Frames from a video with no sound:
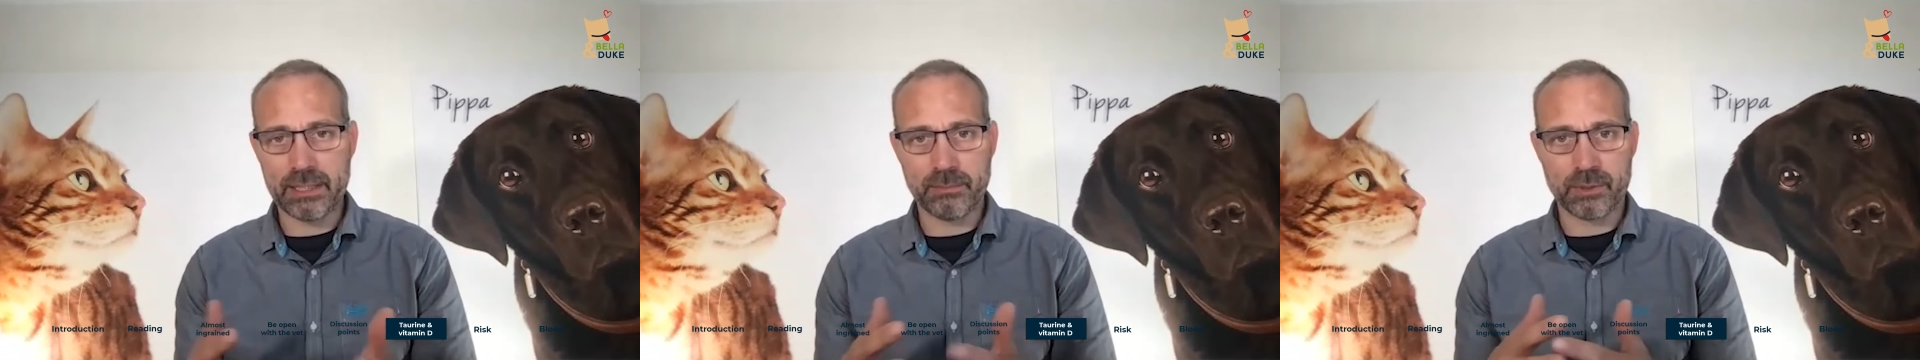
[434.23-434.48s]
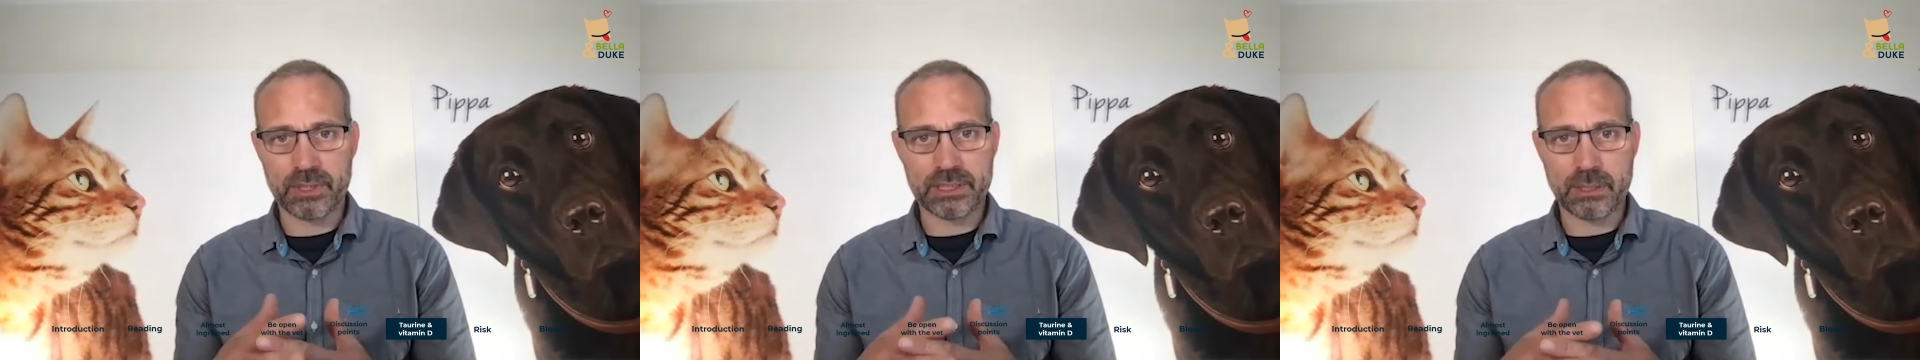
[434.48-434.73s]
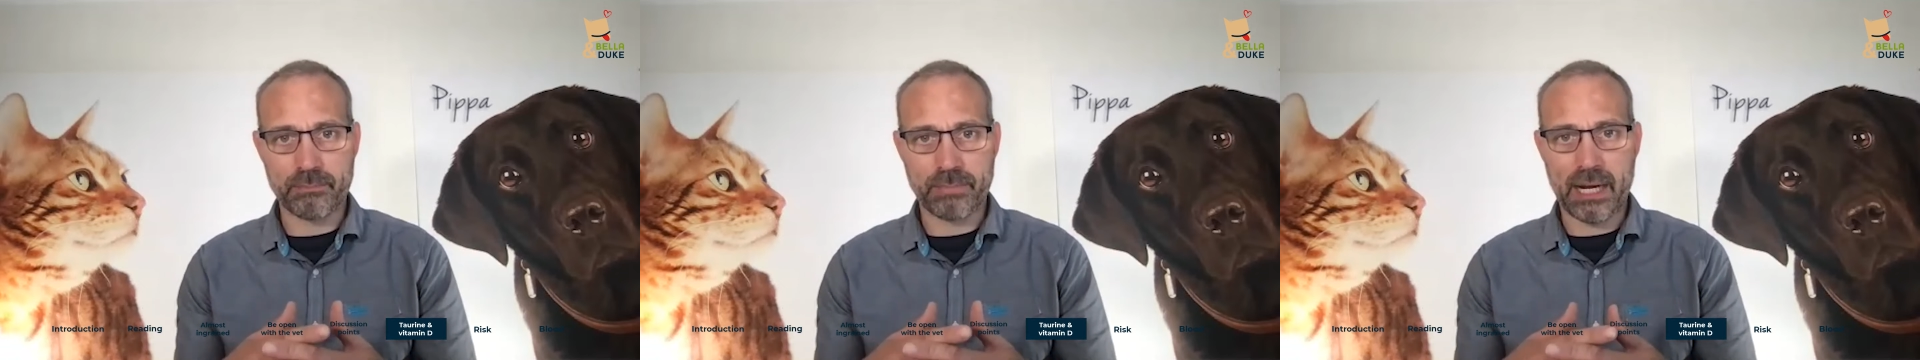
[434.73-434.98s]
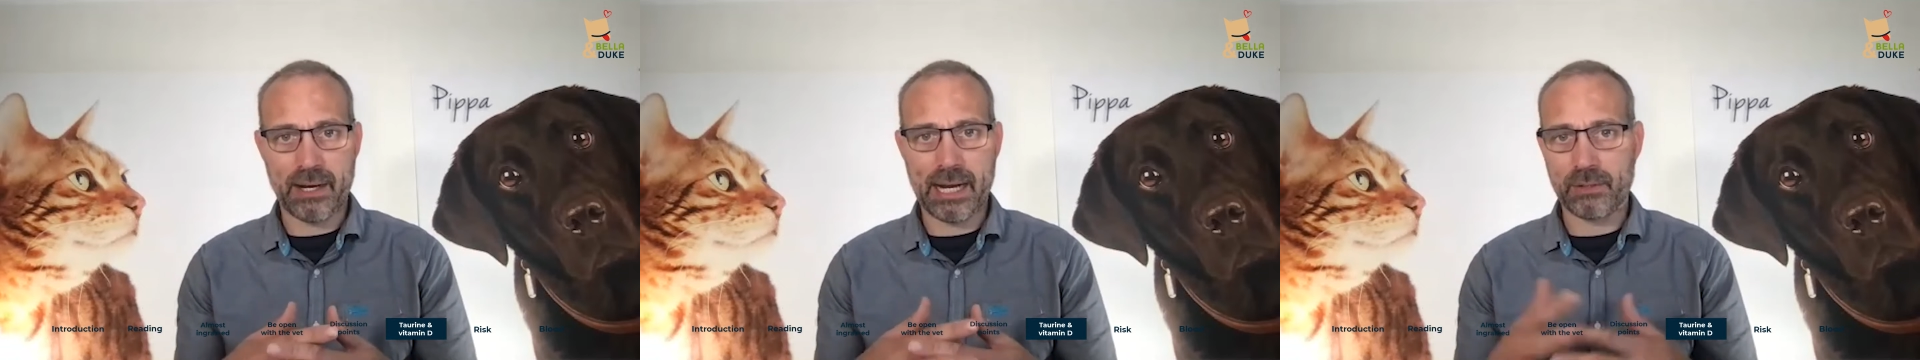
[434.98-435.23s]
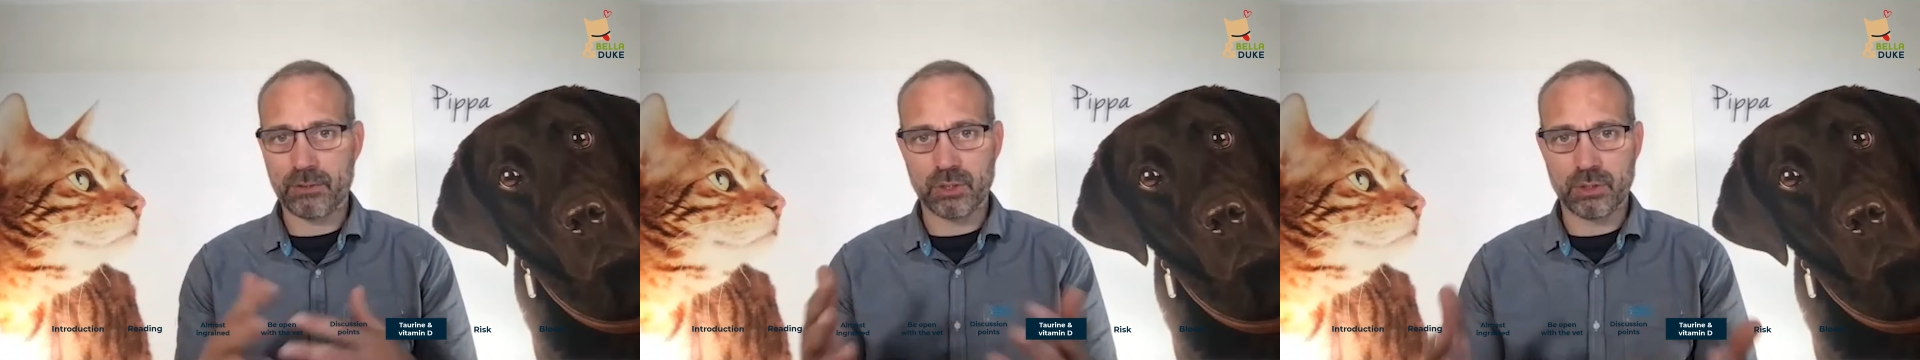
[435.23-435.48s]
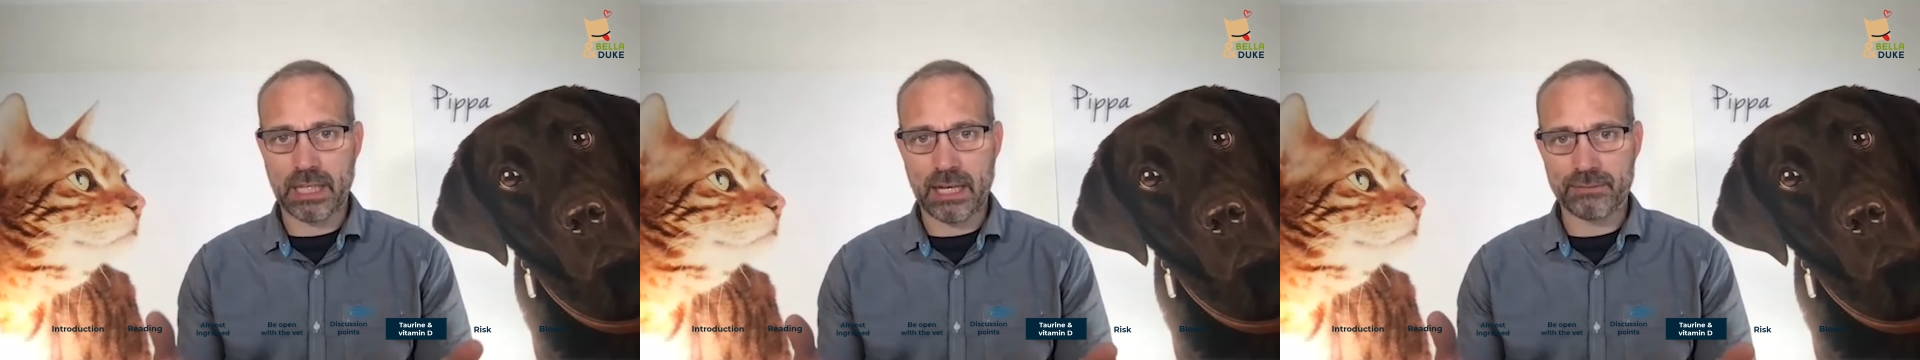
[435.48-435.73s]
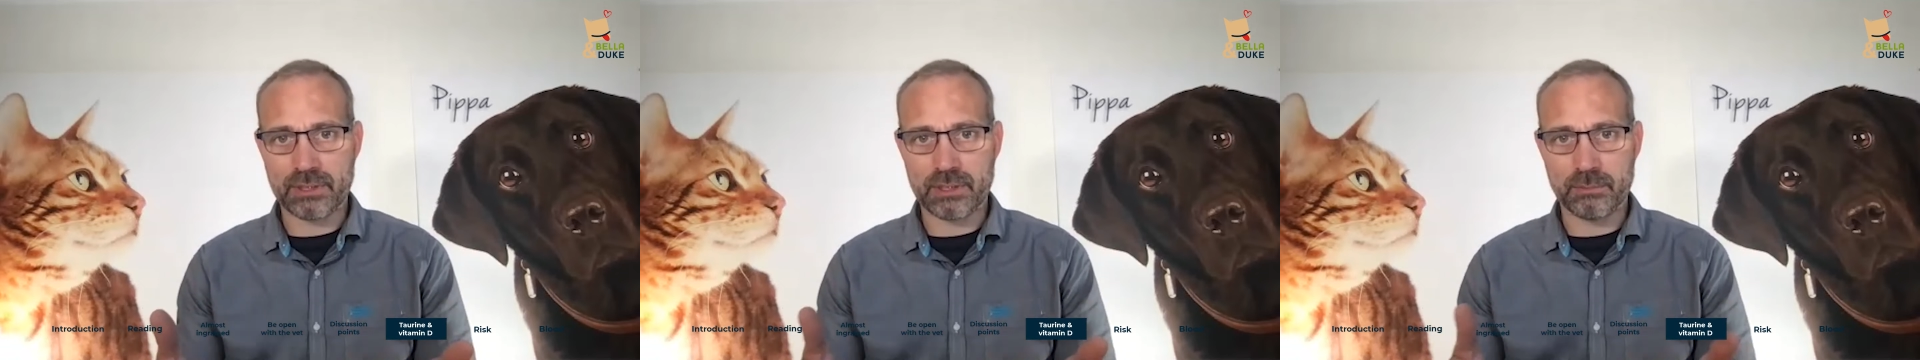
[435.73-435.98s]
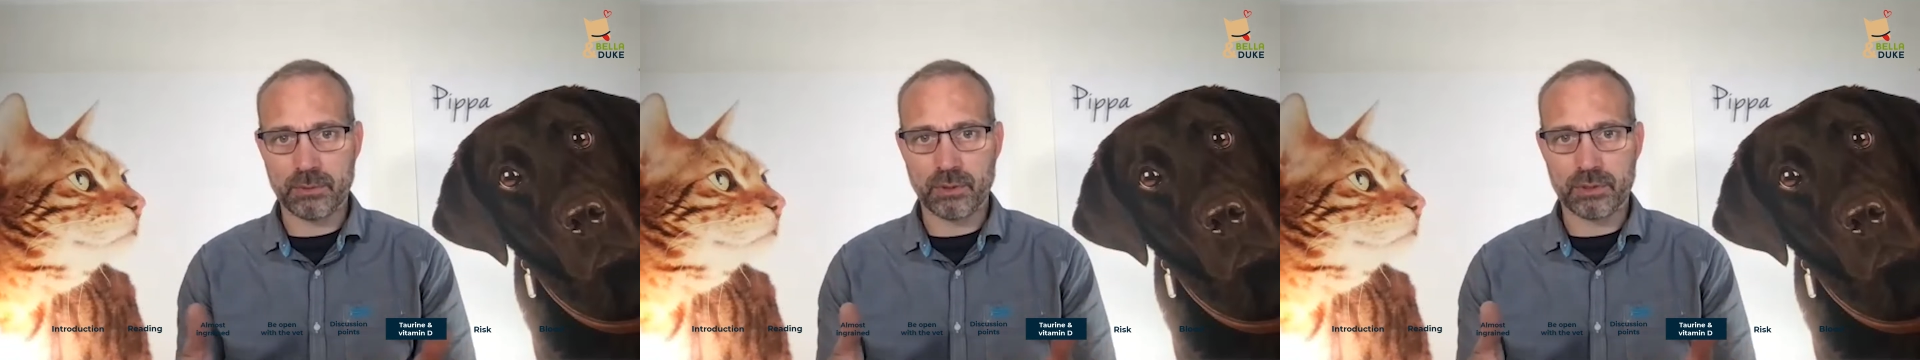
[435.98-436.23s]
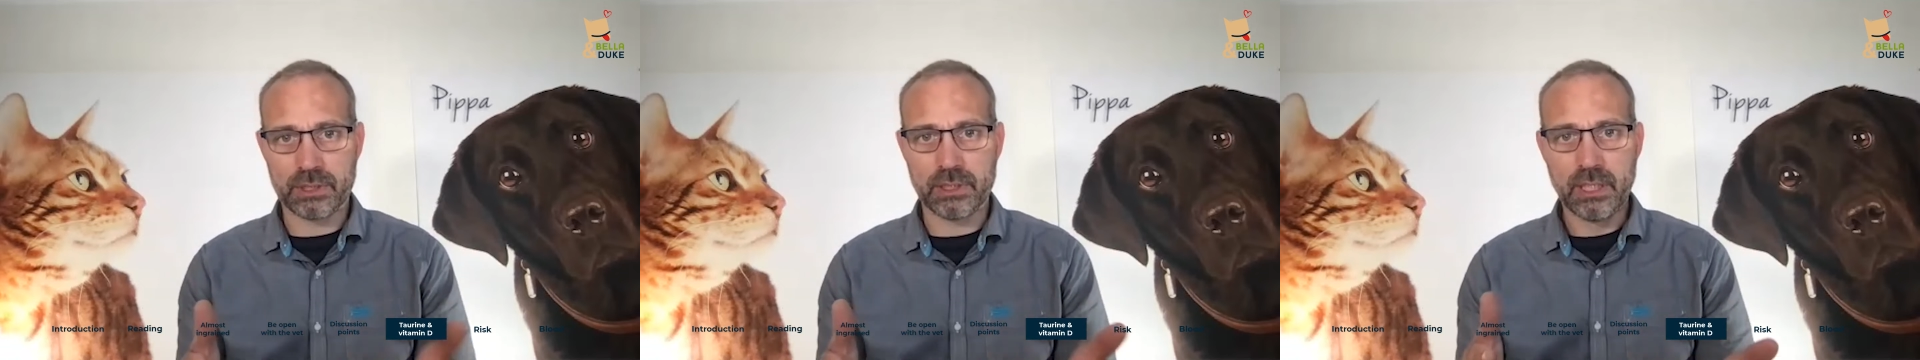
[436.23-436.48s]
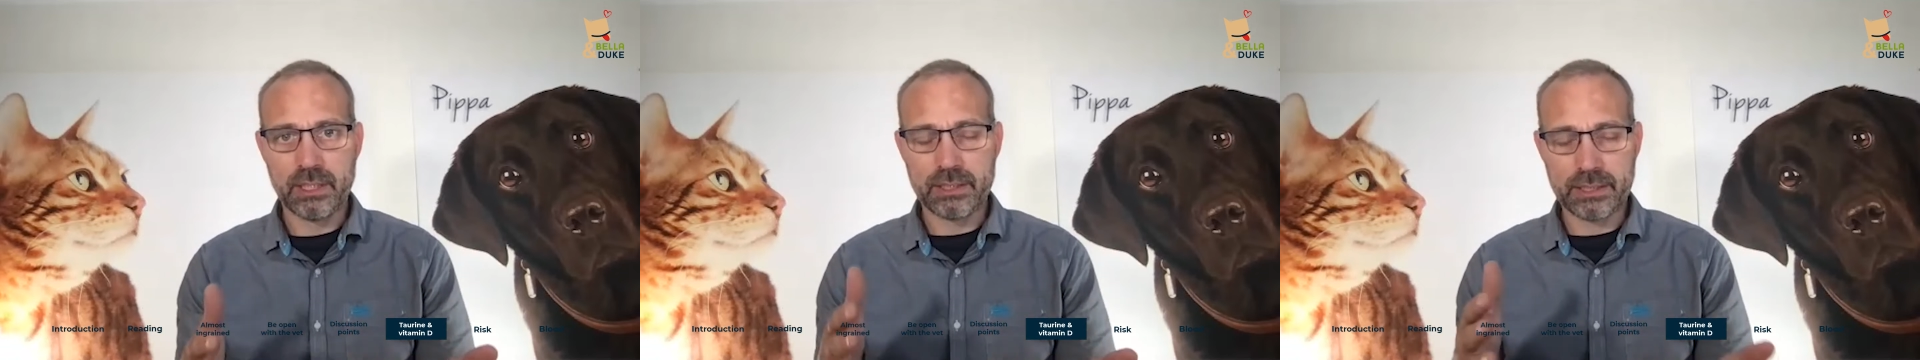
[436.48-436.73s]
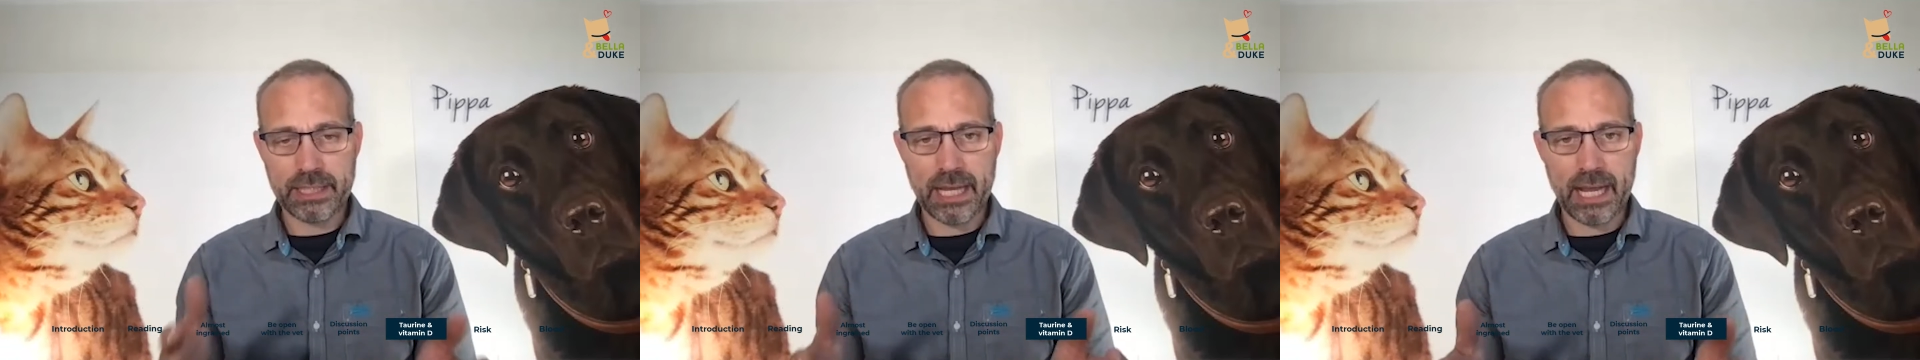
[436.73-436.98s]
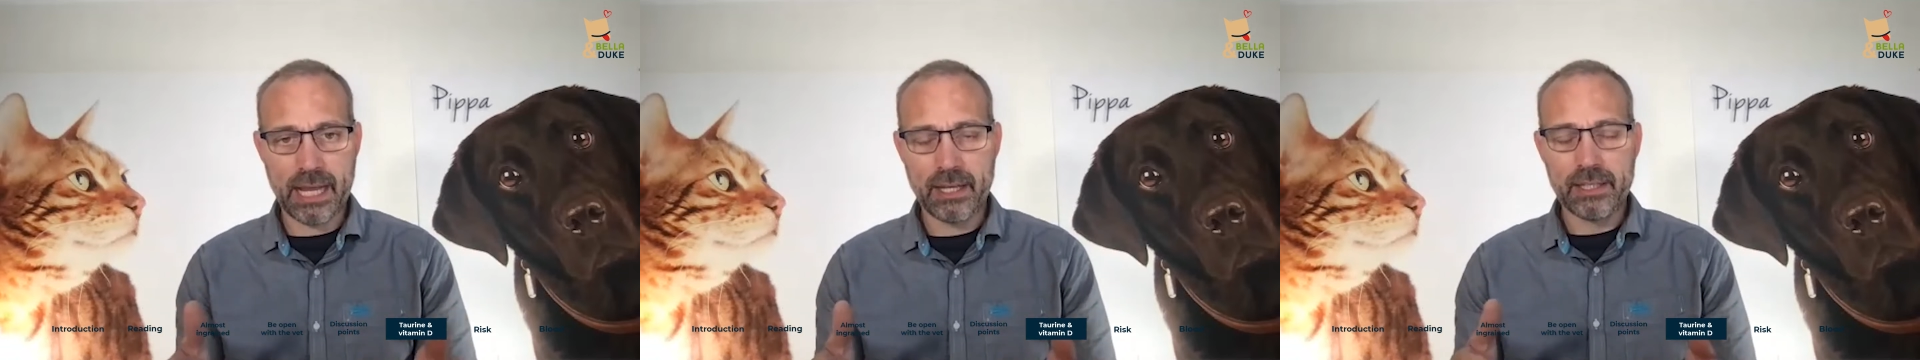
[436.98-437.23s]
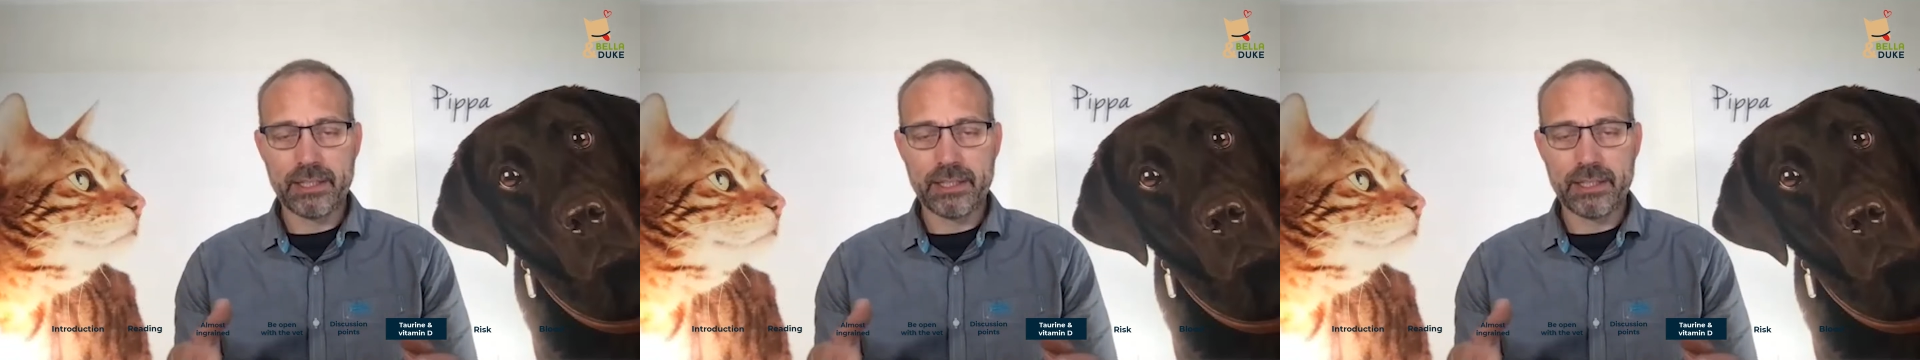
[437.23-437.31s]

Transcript: or it's about how to look after them, or the care,